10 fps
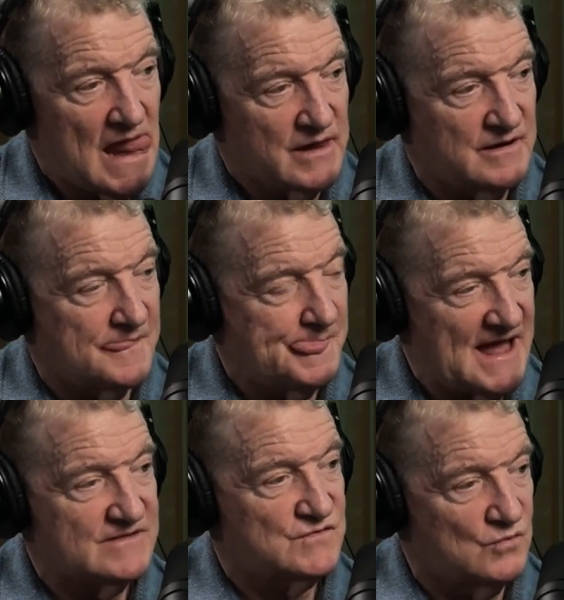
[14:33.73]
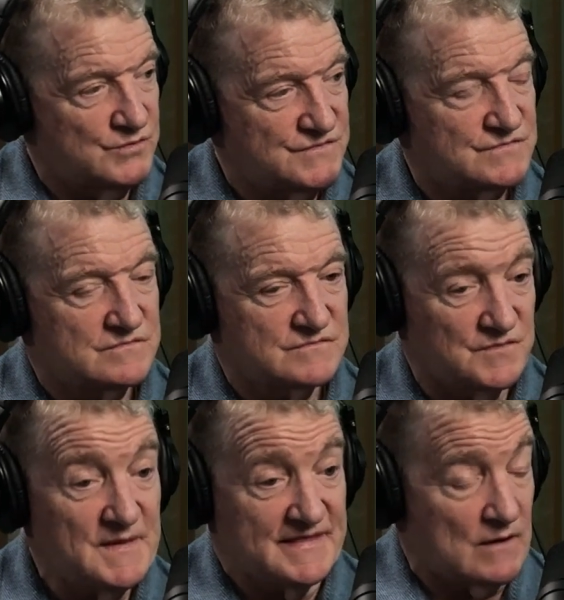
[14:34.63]
You know, that's always,
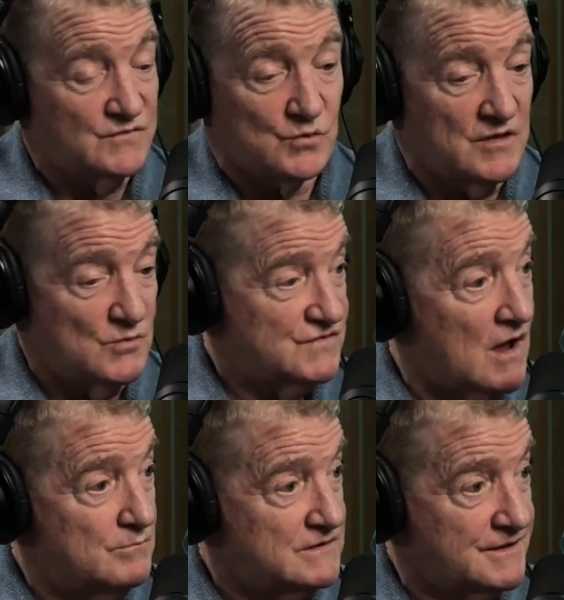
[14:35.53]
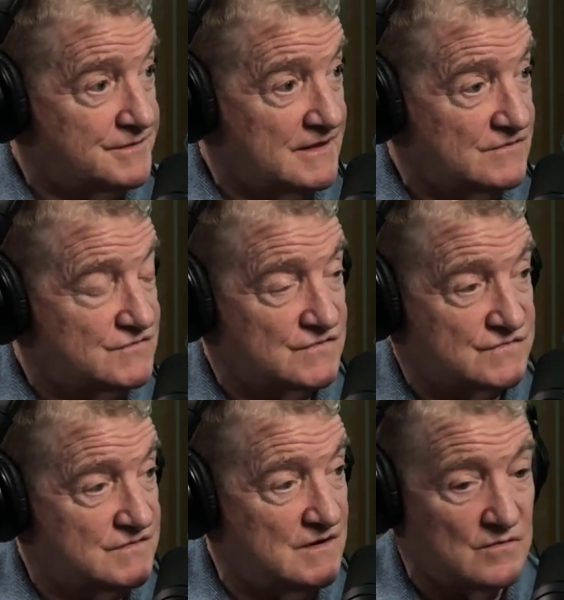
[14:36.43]
to me, that was one of the most humbling things.
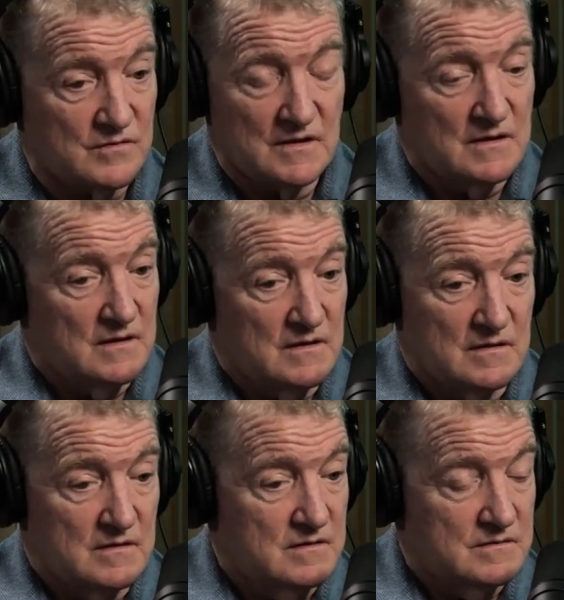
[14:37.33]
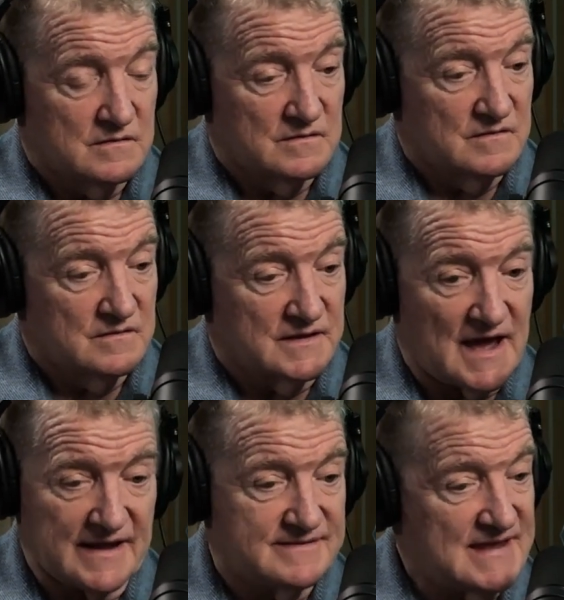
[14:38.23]
Just, you know,
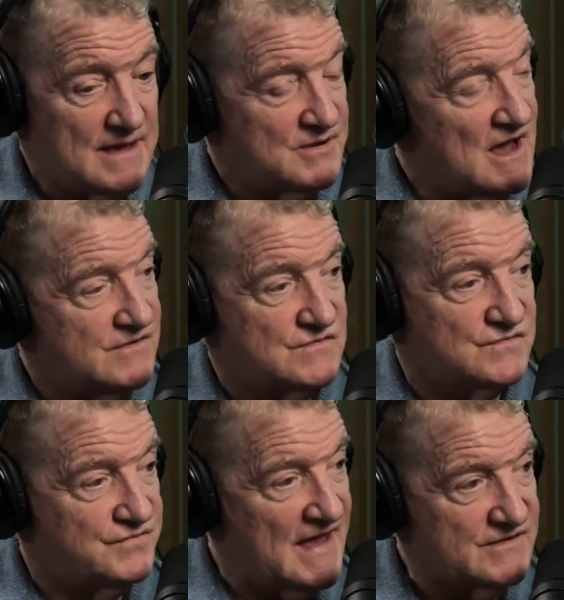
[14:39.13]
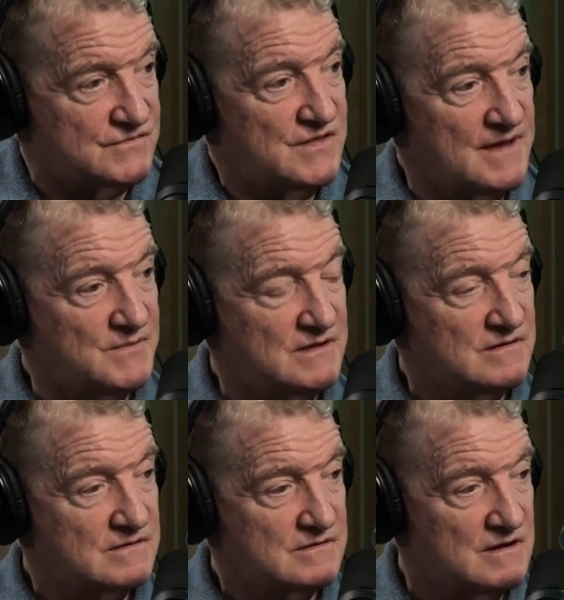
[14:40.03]
God damn, the guy's just faster than me.
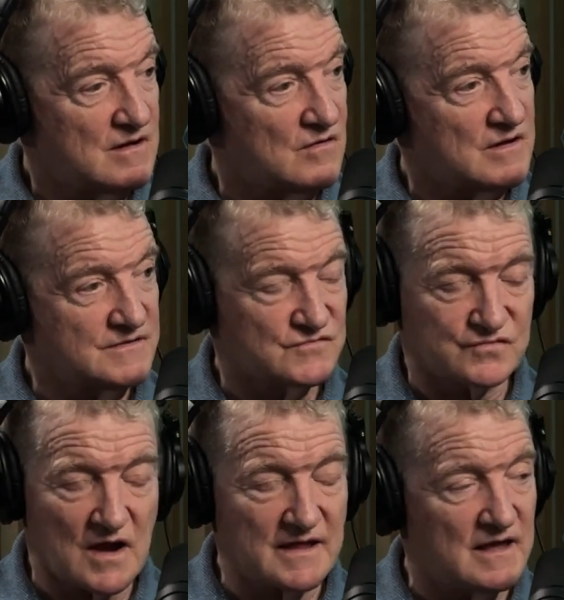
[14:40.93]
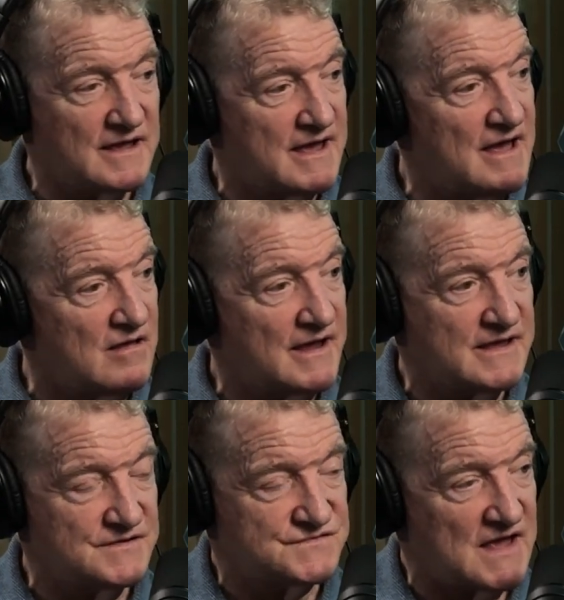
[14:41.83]
You know, I try like hell. I
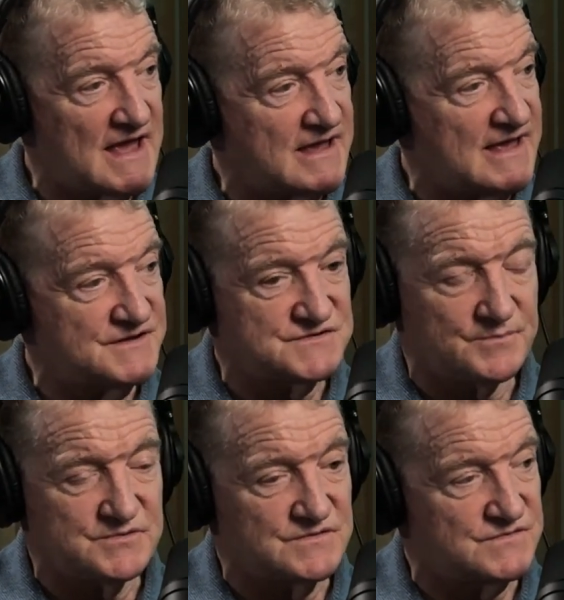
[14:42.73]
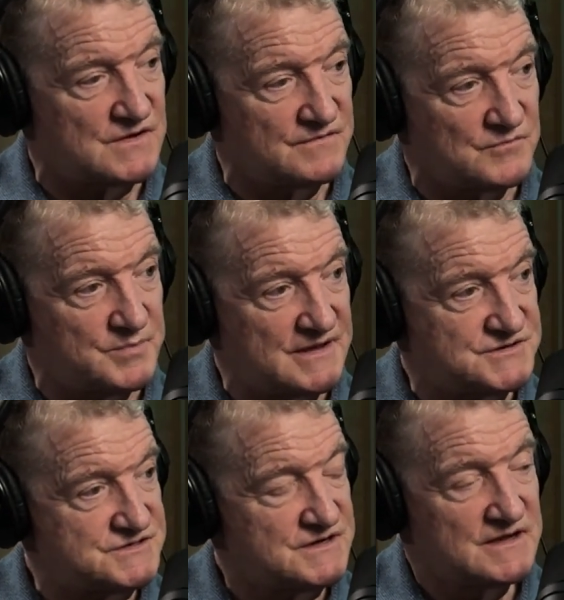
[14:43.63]
just can't catch up to the son of a bitch.